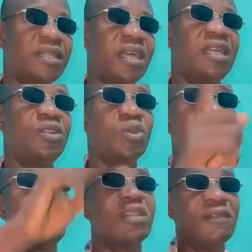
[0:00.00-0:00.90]
And it
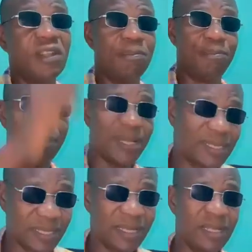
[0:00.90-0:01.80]
was one of the
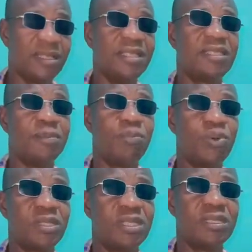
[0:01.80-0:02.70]
best
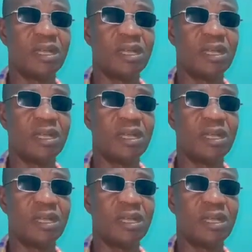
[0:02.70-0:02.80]
posting